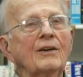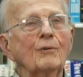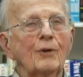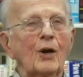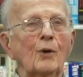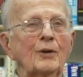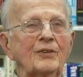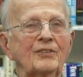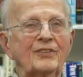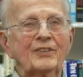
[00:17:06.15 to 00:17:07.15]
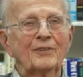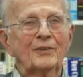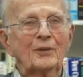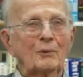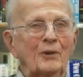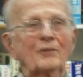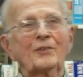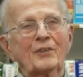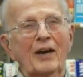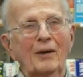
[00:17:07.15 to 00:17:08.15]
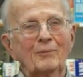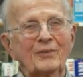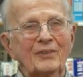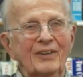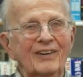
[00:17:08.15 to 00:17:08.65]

were always given the worst jobs,